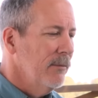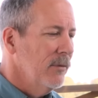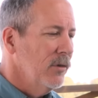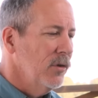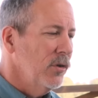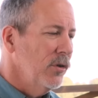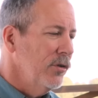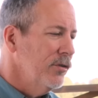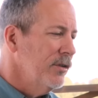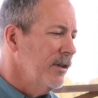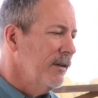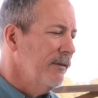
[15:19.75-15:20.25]

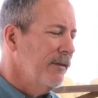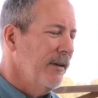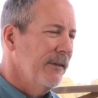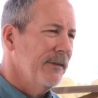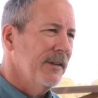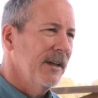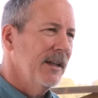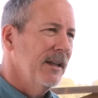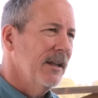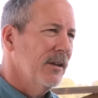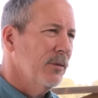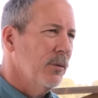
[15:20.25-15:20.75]
Losing
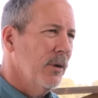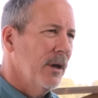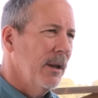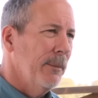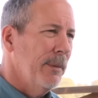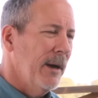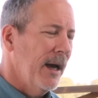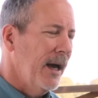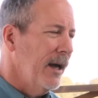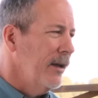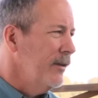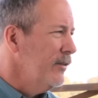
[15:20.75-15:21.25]
15 to 20
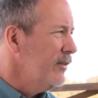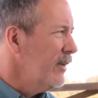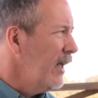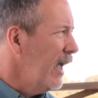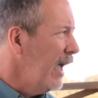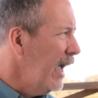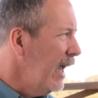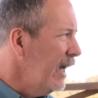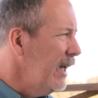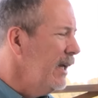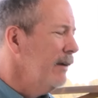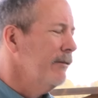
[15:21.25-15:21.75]
pounds,
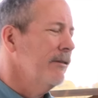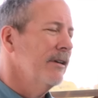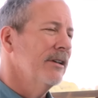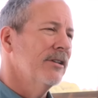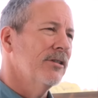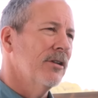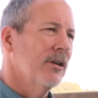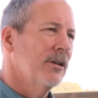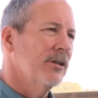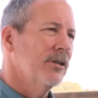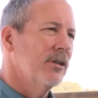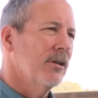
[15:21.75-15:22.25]
any
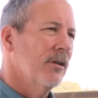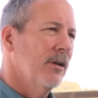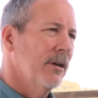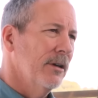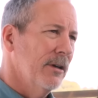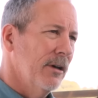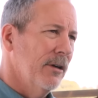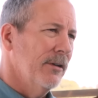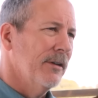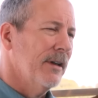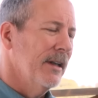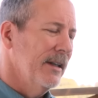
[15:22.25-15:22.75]
researcher on
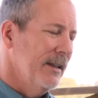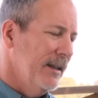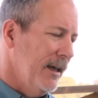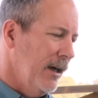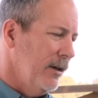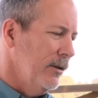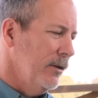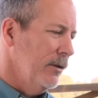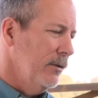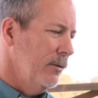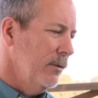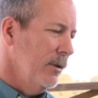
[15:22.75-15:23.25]
earth can
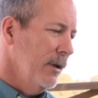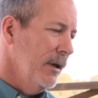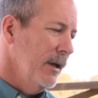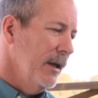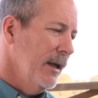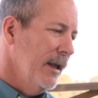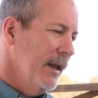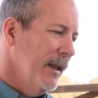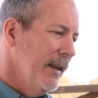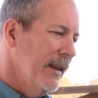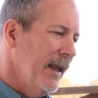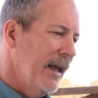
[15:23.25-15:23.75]
tell you
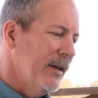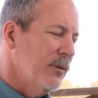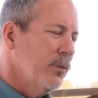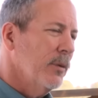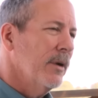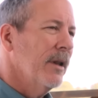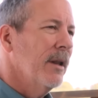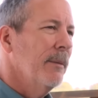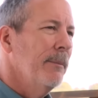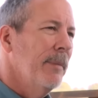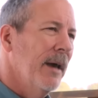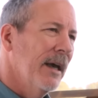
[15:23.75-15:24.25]
that's
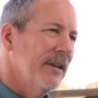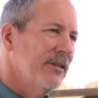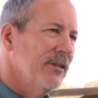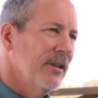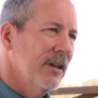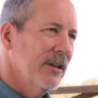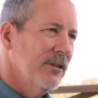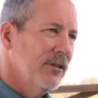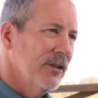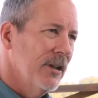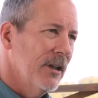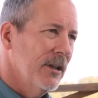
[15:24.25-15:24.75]
one of the best
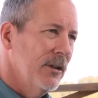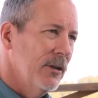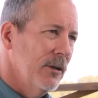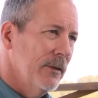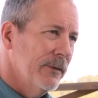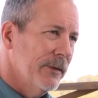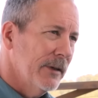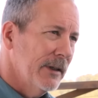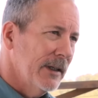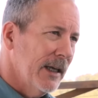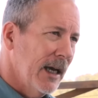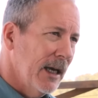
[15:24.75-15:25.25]
things you can do
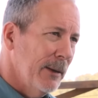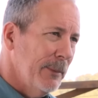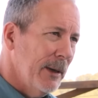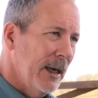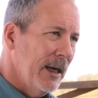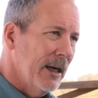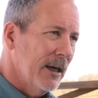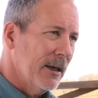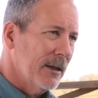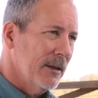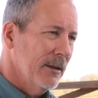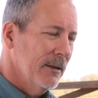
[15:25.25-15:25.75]
for a
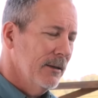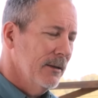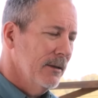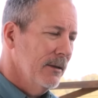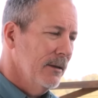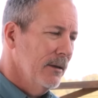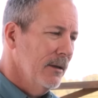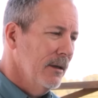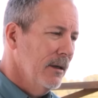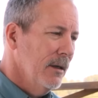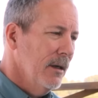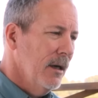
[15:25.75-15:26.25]
diabetic.
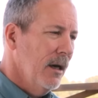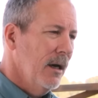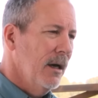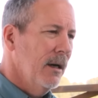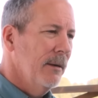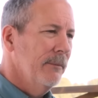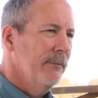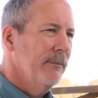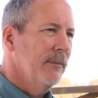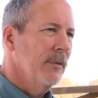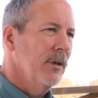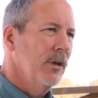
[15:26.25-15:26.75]

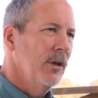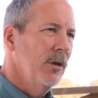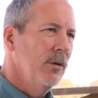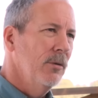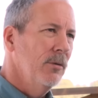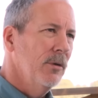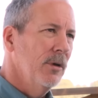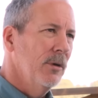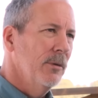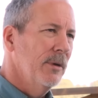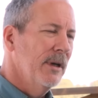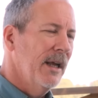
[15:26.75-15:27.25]

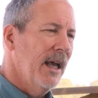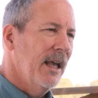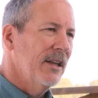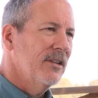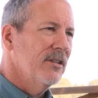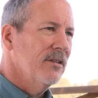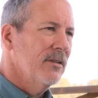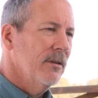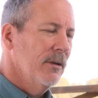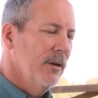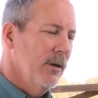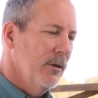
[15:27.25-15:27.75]

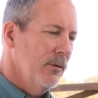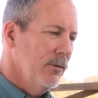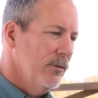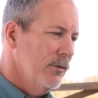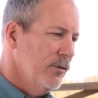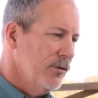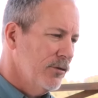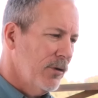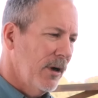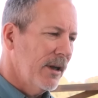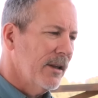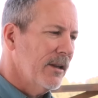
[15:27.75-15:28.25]
You
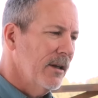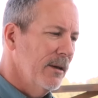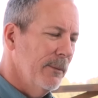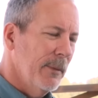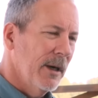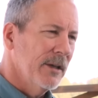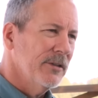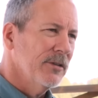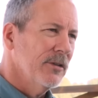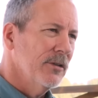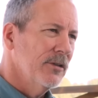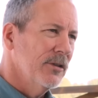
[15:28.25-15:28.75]
strengthen the
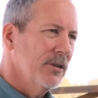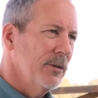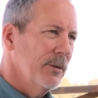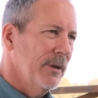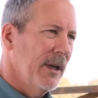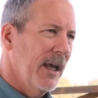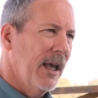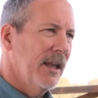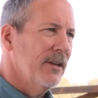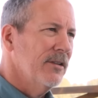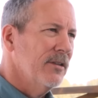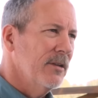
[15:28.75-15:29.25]
muscles, you
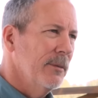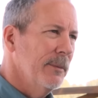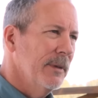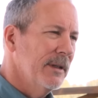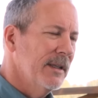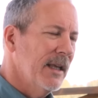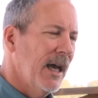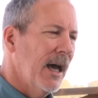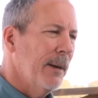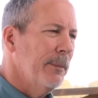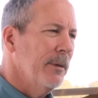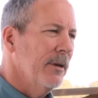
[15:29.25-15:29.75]
enhance the
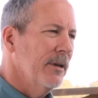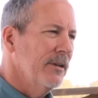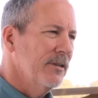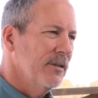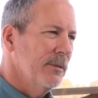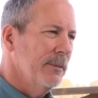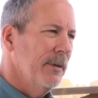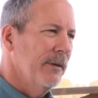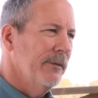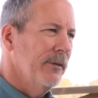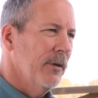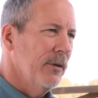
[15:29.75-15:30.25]

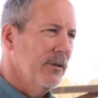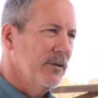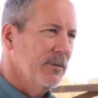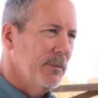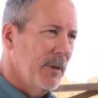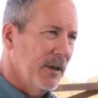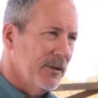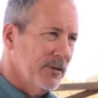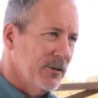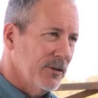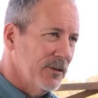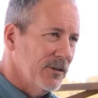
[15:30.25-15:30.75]
metabolism of those
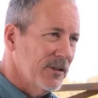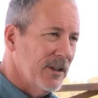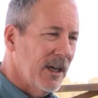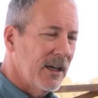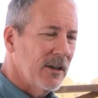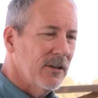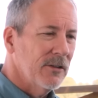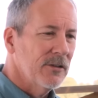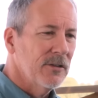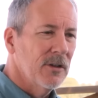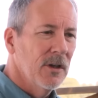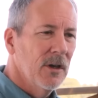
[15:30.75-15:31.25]
muscle
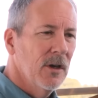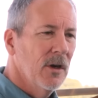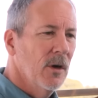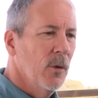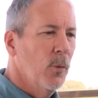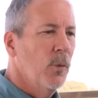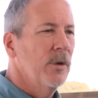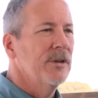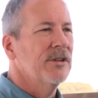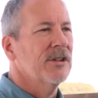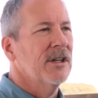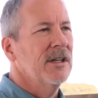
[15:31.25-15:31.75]
cells,
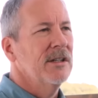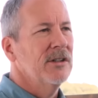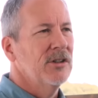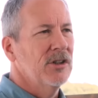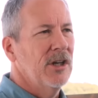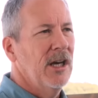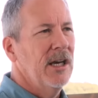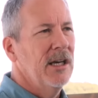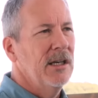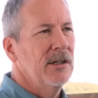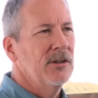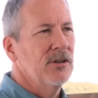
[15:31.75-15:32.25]
which can
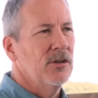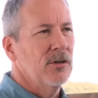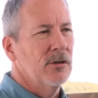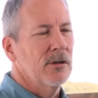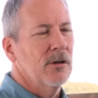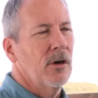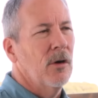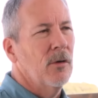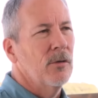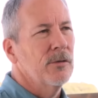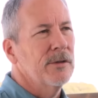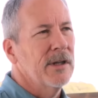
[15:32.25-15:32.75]
change
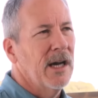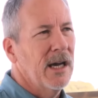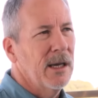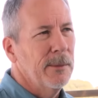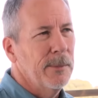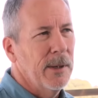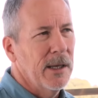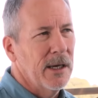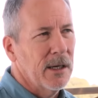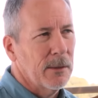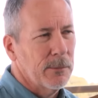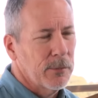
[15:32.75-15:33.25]
your whole
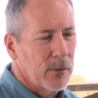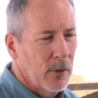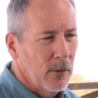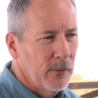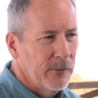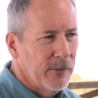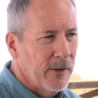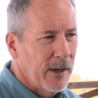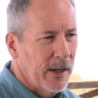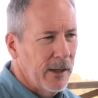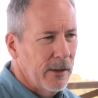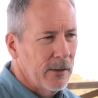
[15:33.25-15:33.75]
diabetic
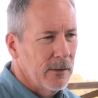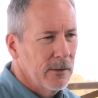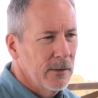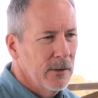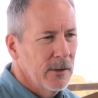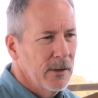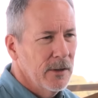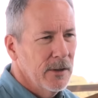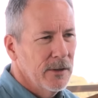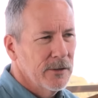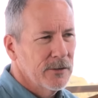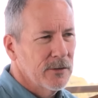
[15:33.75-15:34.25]
profile.
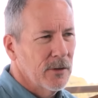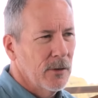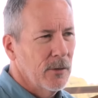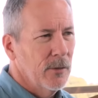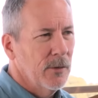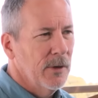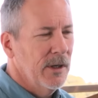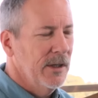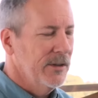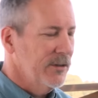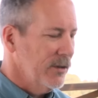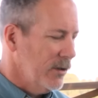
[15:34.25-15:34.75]

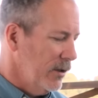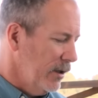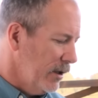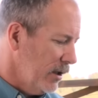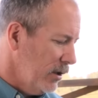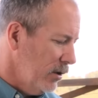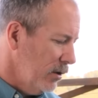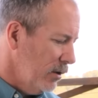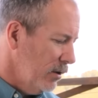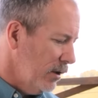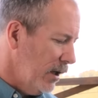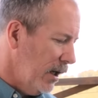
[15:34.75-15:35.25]
So is it going
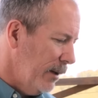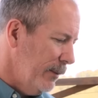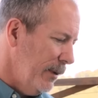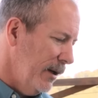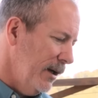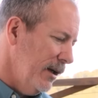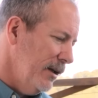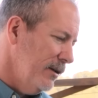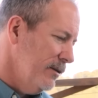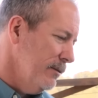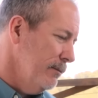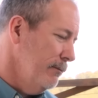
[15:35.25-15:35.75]
to cure
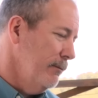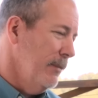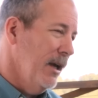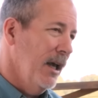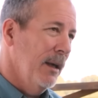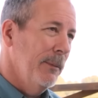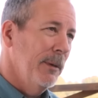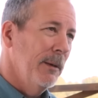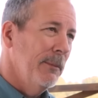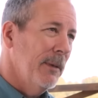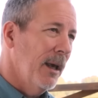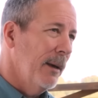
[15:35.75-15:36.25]
diabetes?
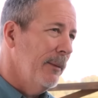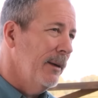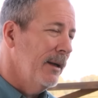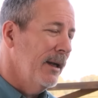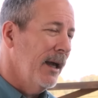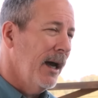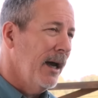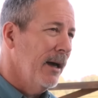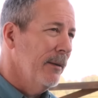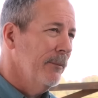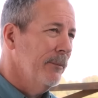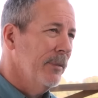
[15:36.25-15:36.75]
Maybe, maybe
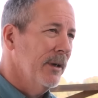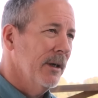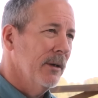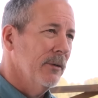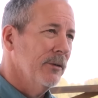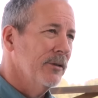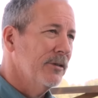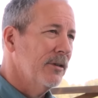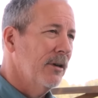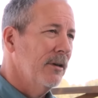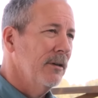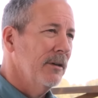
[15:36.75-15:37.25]
not, but
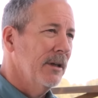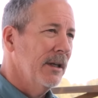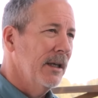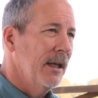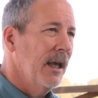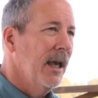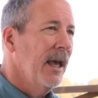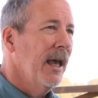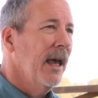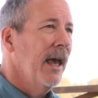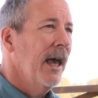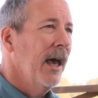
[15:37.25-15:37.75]
it'll certainly
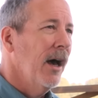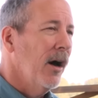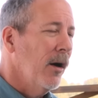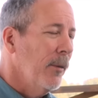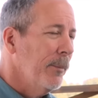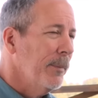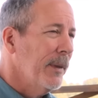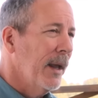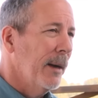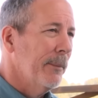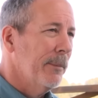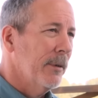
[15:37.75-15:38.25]

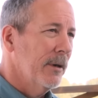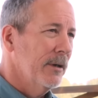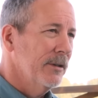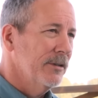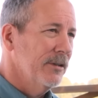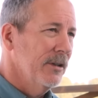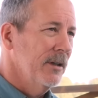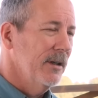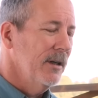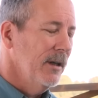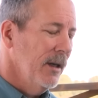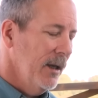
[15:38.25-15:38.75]
help that
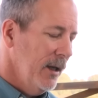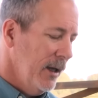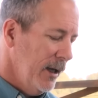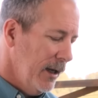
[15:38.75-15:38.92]
person.